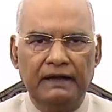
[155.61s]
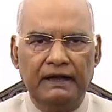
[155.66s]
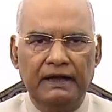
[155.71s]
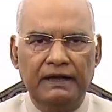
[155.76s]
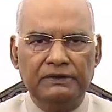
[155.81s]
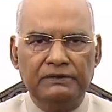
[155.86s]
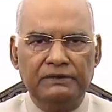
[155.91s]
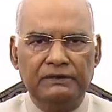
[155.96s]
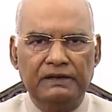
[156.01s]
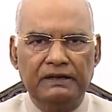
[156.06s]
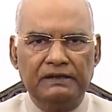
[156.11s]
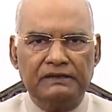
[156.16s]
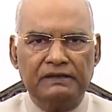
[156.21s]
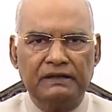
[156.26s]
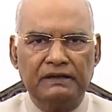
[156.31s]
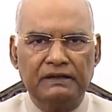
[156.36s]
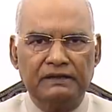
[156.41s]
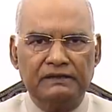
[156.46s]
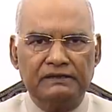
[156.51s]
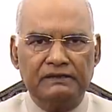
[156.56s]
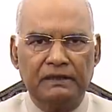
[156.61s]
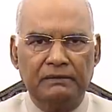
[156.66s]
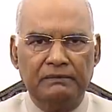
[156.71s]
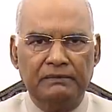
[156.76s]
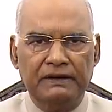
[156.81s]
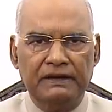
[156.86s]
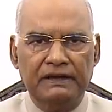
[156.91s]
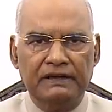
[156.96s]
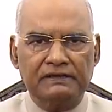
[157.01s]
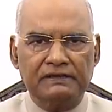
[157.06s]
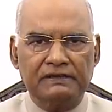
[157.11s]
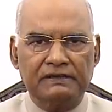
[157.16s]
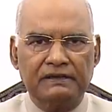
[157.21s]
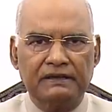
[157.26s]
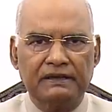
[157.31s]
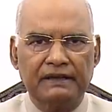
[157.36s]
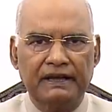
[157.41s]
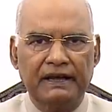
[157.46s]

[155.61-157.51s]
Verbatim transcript: education is the biggest